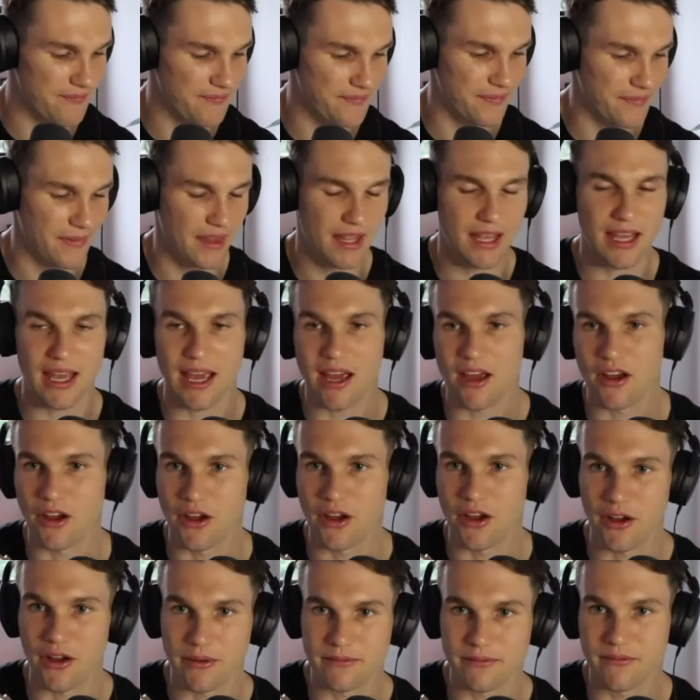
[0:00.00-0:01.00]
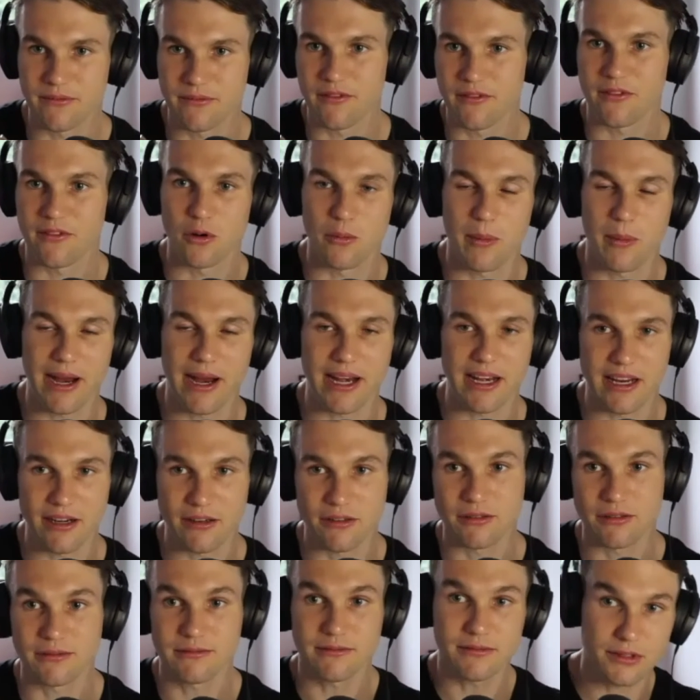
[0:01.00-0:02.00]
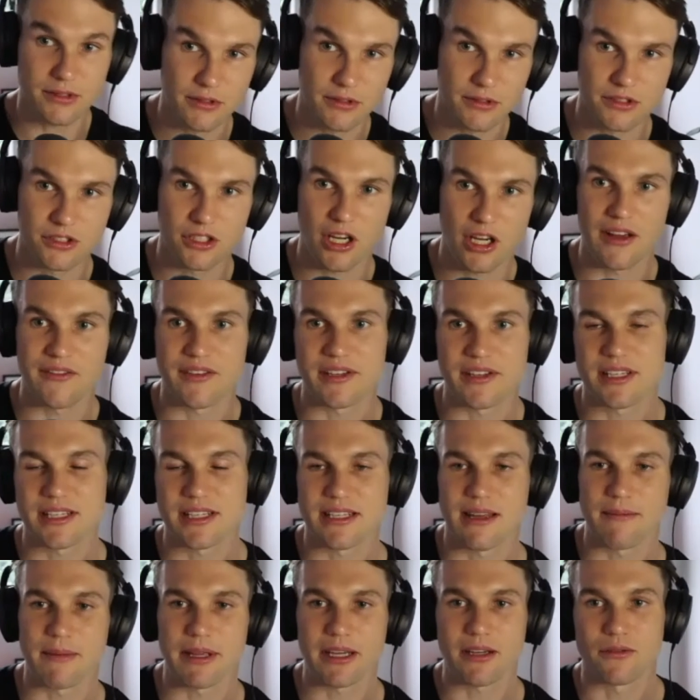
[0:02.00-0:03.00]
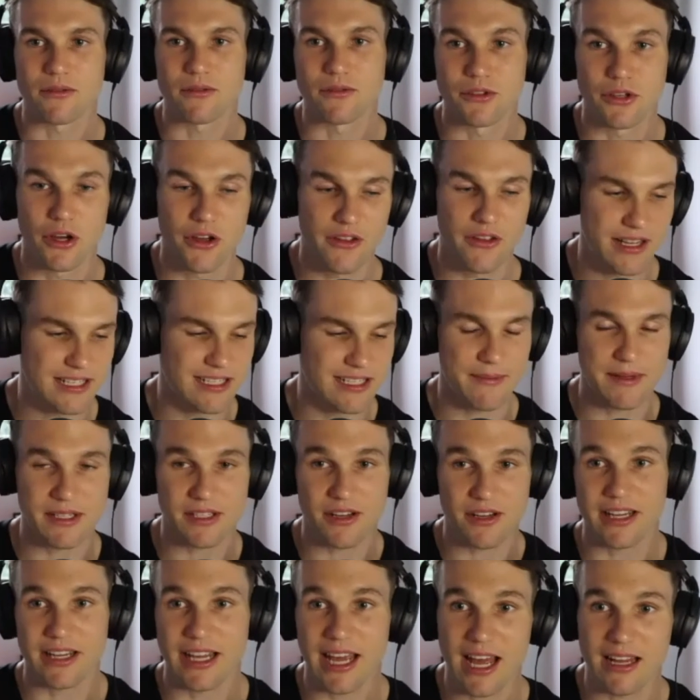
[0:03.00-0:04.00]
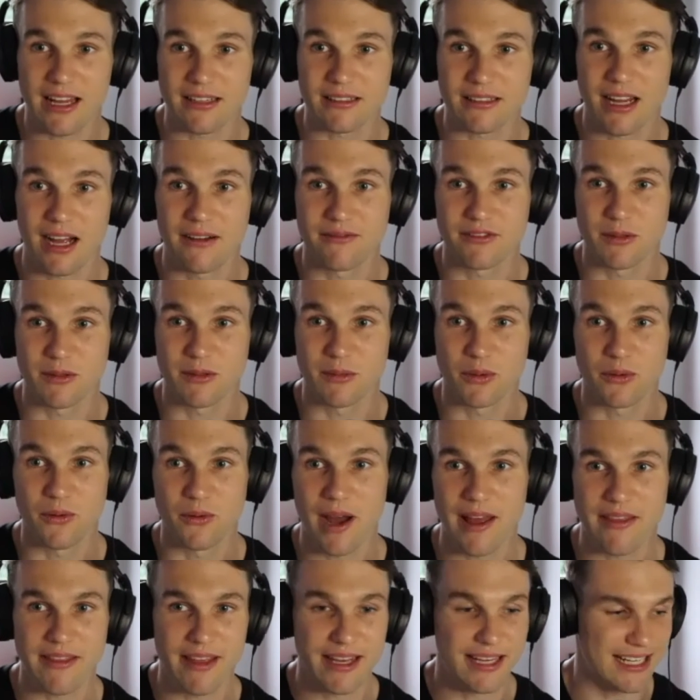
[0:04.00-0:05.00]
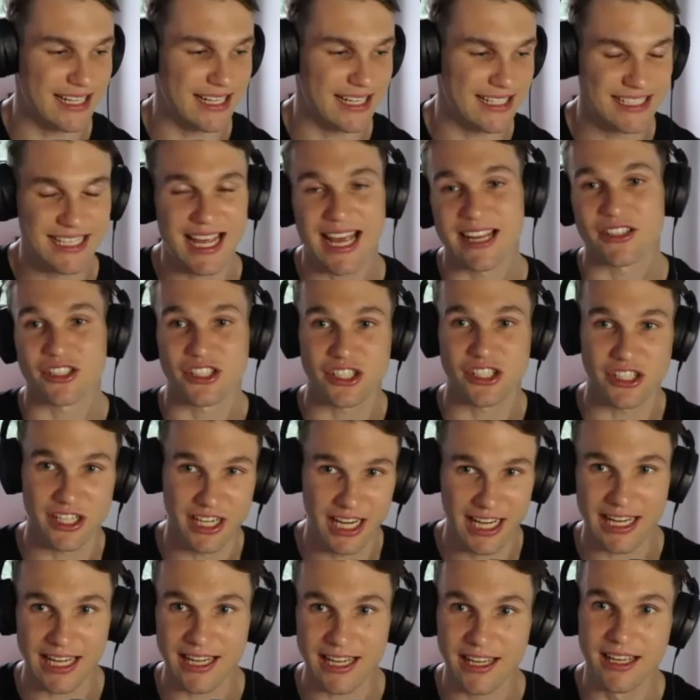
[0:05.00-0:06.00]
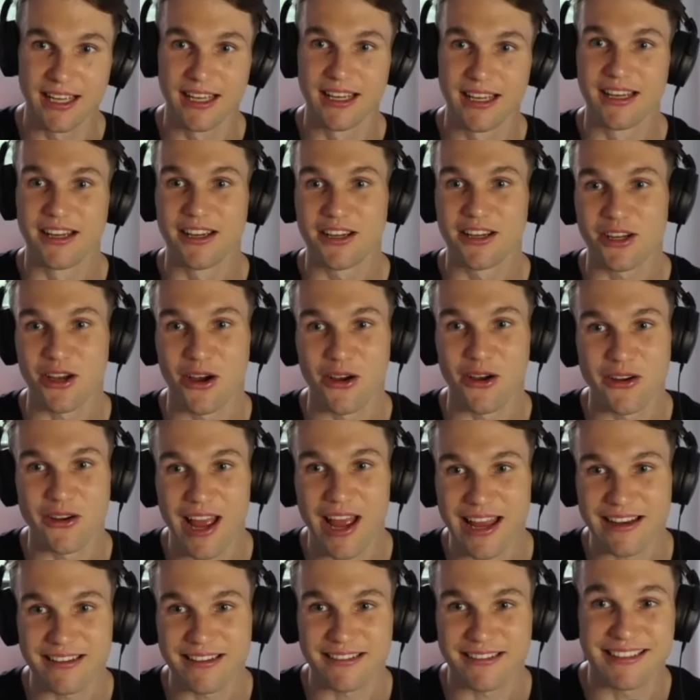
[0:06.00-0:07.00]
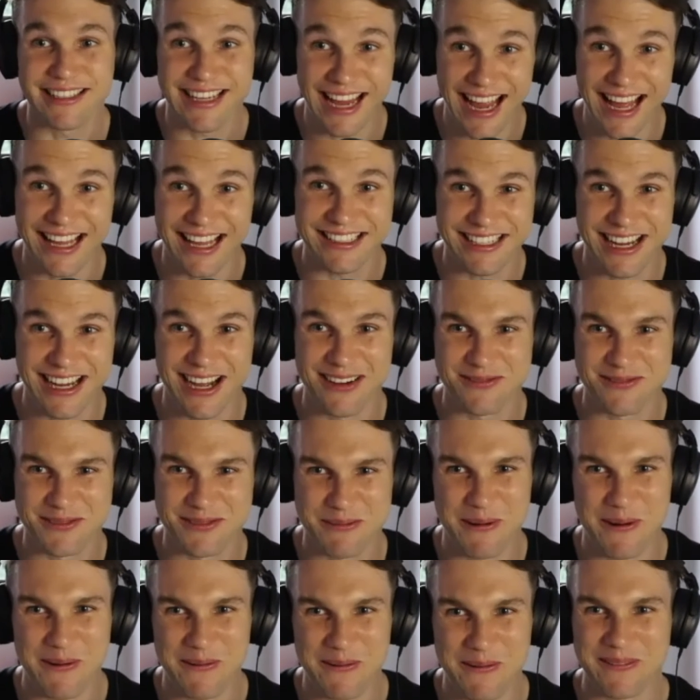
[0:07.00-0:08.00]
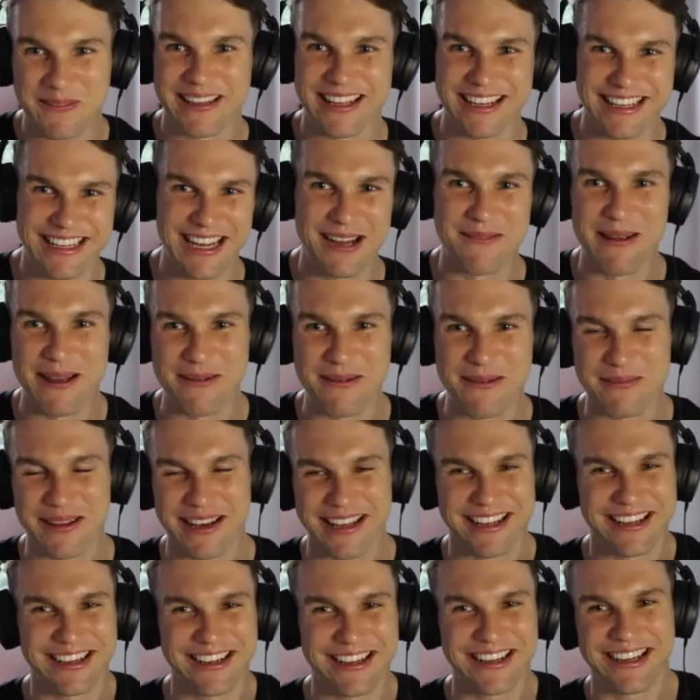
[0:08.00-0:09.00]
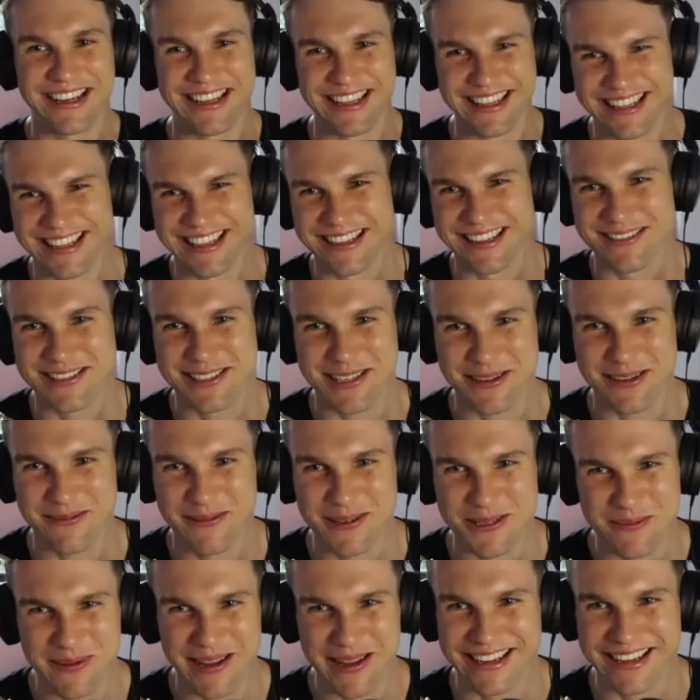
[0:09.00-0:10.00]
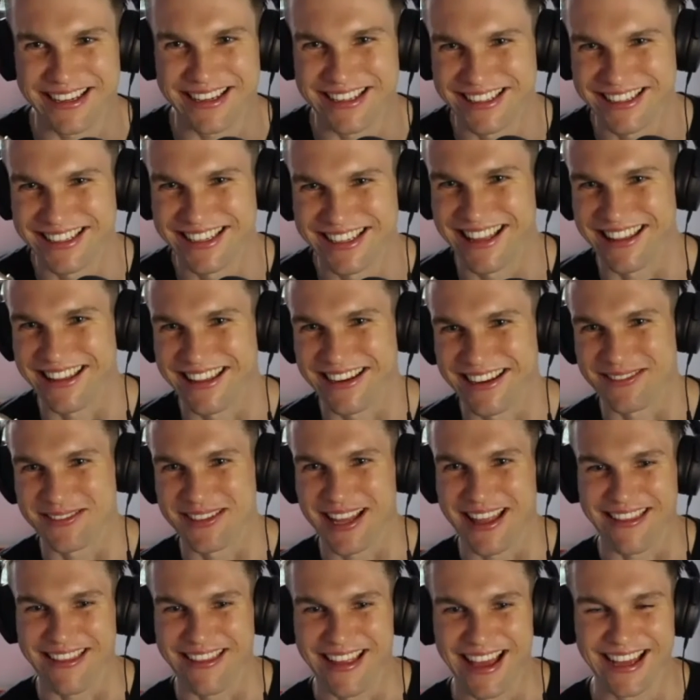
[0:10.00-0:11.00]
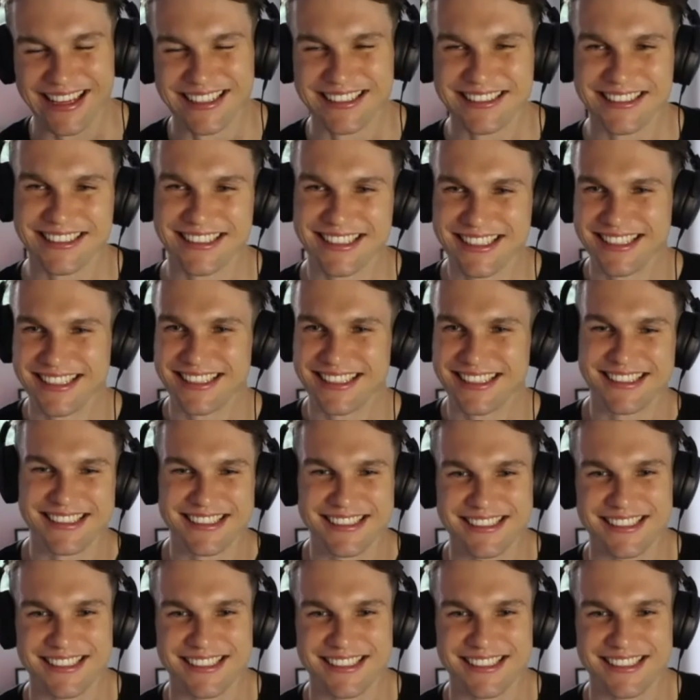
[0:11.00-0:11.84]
get hurt, feel pain here, or dive into something, or know that something's gonna get uncomfortable and then intentionally go and get uncomfortable and then come out and be like, that was so much better now that I've done that. So.